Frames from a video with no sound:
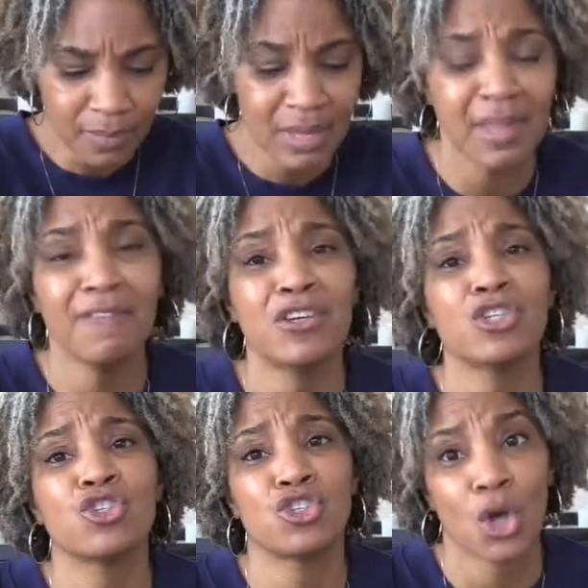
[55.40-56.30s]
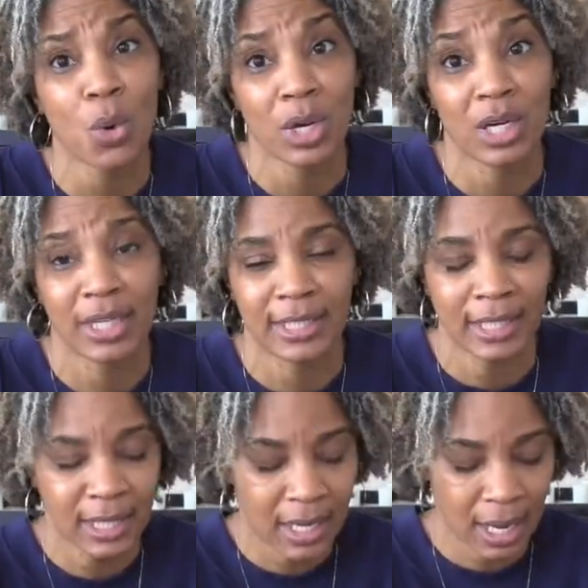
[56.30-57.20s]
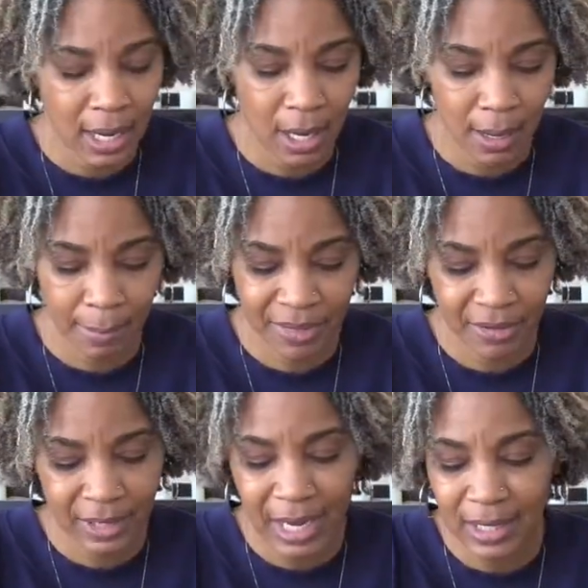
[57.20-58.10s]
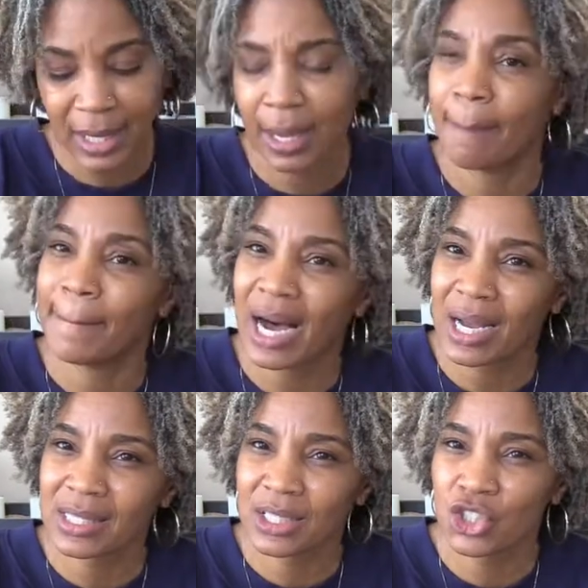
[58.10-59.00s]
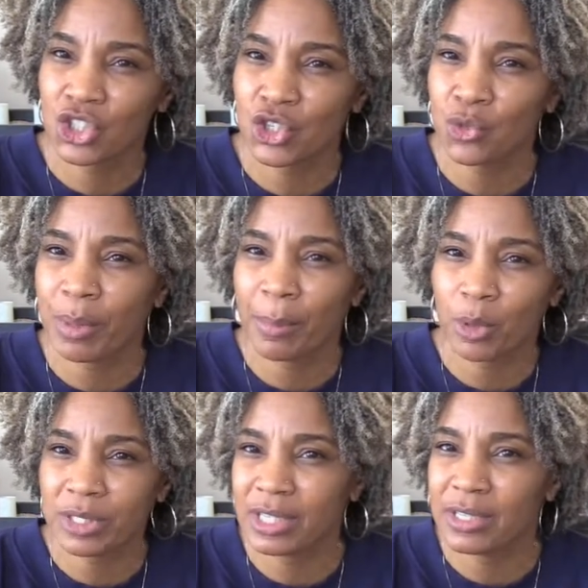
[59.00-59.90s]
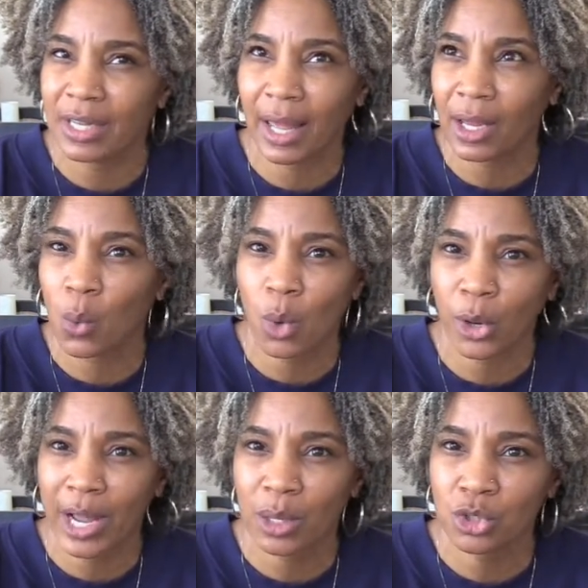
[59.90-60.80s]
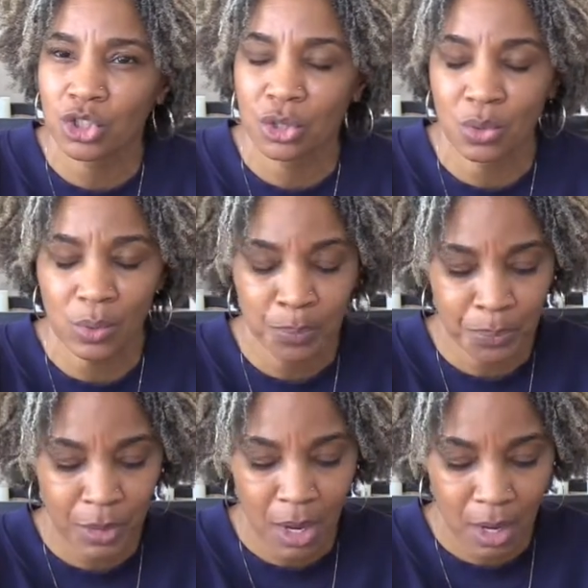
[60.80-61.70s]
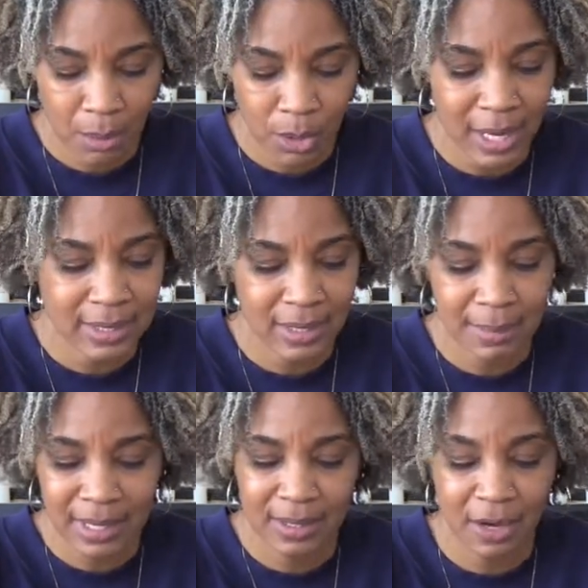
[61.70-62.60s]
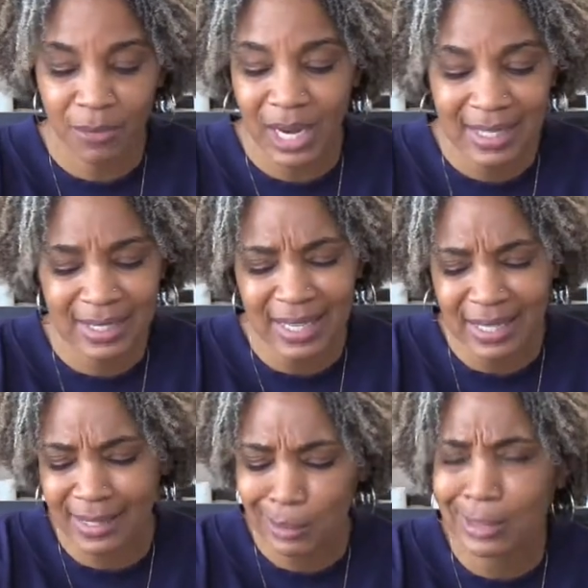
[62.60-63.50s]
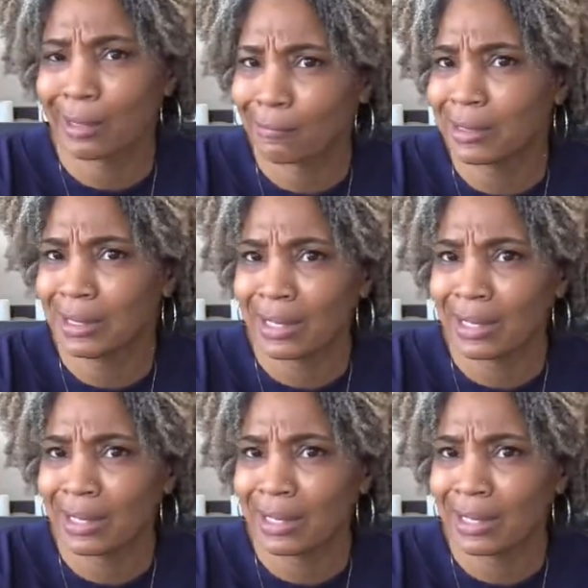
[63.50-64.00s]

They fit so good. But they're kind of like a boxing shoe, but mostly like a workout shoe. So I see myself, when I seen these, I was like, I really